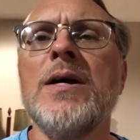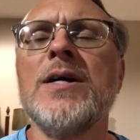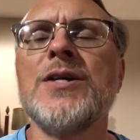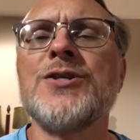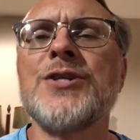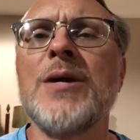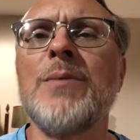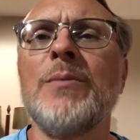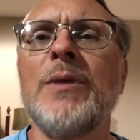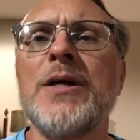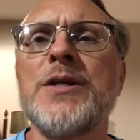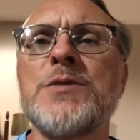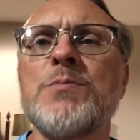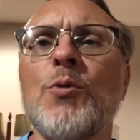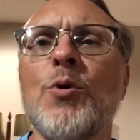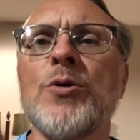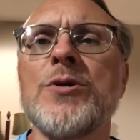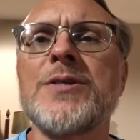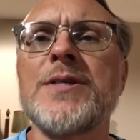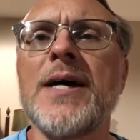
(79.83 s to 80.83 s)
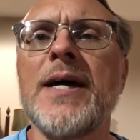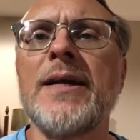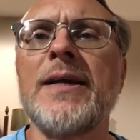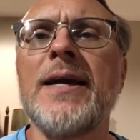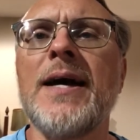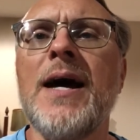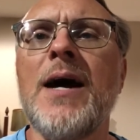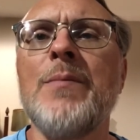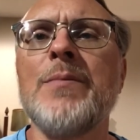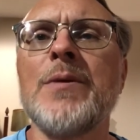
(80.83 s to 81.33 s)

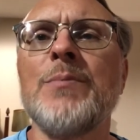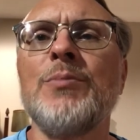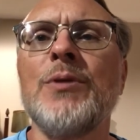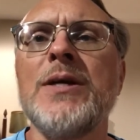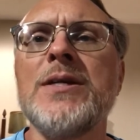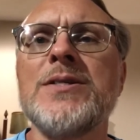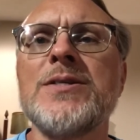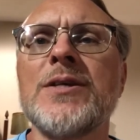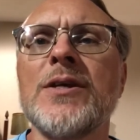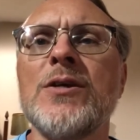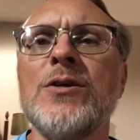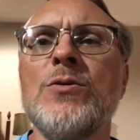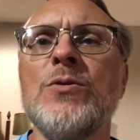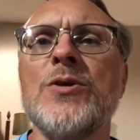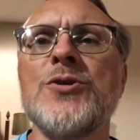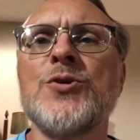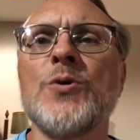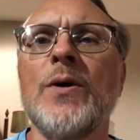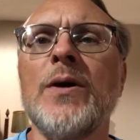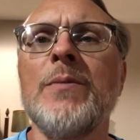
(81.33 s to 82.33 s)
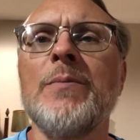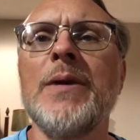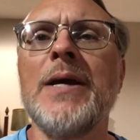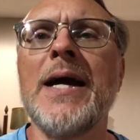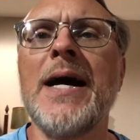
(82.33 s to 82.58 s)
GemlineSports.com, the place to go to join me